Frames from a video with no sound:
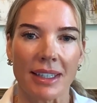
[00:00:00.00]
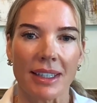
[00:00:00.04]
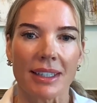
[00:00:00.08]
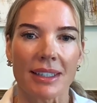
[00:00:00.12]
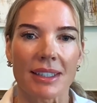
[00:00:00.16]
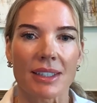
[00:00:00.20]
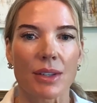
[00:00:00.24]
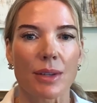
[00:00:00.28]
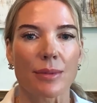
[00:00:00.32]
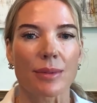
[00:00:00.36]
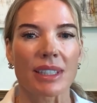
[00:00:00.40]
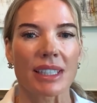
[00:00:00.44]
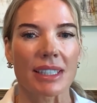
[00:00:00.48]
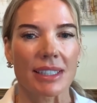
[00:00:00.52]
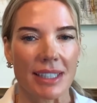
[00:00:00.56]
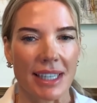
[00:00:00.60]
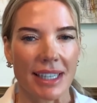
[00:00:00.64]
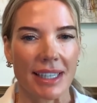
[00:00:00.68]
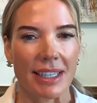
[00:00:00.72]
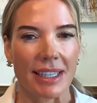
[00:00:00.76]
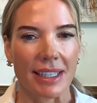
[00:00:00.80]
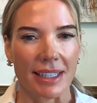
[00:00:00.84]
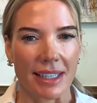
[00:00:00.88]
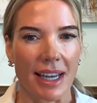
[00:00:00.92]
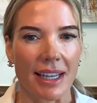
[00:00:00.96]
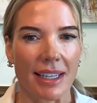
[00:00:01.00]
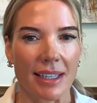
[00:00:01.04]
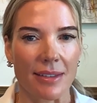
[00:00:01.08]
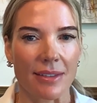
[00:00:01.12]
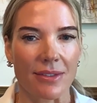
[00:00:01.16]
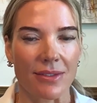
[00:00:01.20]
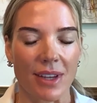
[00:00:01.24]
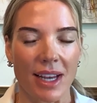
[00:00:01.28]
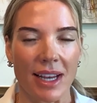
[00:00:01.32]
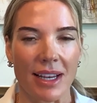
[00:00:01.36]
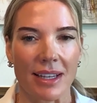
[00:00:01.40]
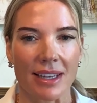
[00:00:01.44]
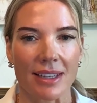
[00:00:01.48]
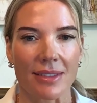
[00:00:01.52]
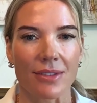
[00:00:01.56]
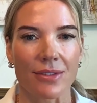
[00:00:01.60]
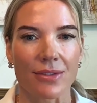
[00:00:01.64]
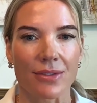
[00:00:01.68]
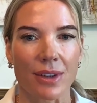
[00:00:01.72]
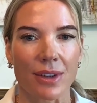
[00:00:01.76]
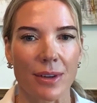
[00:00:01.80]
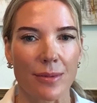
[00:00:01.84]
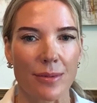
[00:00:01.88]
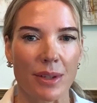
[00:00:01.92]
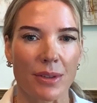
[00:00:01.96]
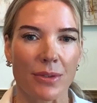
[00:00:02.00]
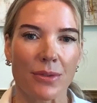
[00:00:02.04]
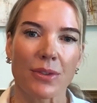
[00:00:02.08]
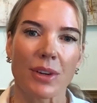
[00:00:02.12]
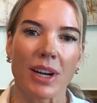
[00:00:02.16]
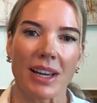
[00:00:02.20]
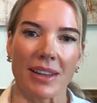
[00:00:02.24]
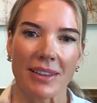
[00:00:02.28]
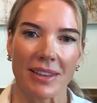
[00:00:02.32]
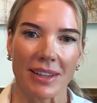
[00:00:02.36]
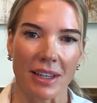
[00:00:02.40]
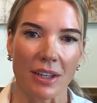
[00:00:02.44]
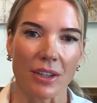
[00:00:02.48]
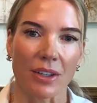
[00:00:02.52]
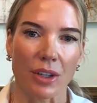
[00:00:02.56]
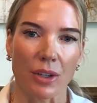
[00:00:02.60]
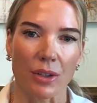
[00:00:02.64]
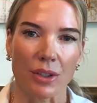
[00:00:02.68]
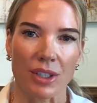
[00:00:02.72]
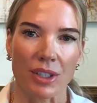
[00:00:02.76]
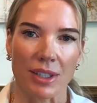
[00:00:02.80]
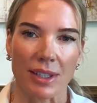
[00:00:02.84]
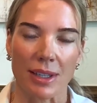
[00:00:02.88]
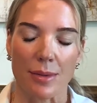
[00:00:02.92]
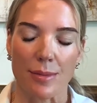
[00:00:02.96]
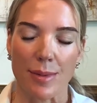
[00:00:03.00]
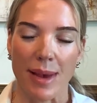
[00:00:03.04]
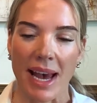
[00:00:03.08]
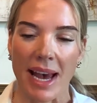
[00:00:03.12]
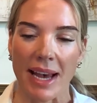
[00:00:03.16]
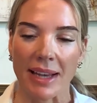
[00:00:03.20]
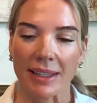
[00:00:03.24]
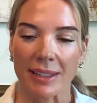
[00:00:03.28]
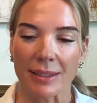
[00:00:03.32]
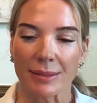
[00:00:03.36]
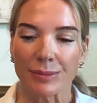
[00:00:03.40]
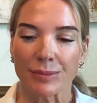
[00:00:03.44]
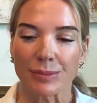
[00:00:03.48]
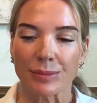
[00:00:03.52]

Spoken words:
So I'm going to take it kind of from the front and then I'll go to the back.